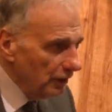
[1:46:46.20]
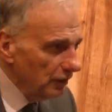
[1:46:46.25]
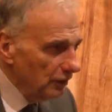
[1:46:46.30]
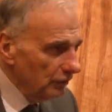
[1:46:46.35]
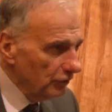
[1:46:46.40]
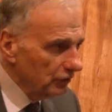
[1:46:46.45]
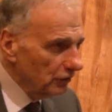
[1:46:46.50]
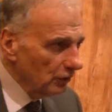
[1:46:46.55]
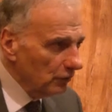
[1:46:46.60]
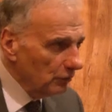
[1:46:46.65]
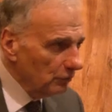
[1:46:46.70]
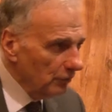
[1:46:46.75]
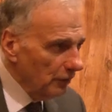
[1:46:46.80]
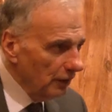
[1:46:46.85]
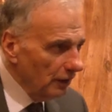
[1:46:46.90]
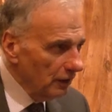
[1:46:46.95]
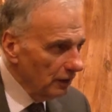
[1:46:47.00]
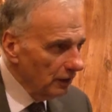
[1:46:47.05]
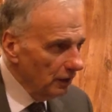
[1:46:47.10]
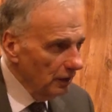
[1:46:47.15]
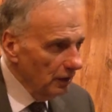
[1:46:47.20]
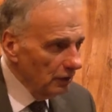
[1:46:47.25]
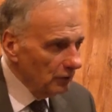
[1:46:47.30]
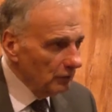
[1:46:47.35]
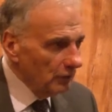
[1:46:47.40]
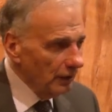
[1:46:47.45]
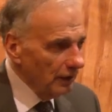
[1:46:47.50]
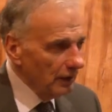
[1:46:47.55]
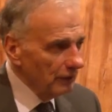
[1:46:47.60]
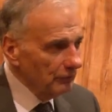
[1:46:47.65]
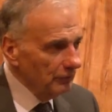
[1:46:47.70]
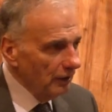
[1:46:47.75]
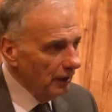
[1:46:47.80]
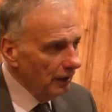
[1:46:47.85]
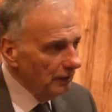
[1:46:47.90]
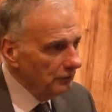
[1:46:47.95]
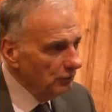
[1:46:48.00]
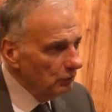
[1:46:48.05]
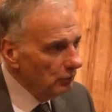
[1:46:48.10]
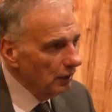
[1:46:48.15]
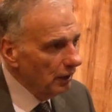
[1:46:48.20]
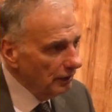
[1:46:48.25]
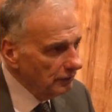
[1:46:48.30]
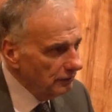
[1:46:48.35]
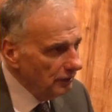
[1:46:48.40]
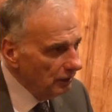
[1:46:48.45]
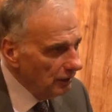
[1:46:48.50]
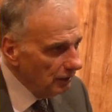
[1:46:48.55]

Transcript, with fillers: idiosyncratic Craddock, I do like to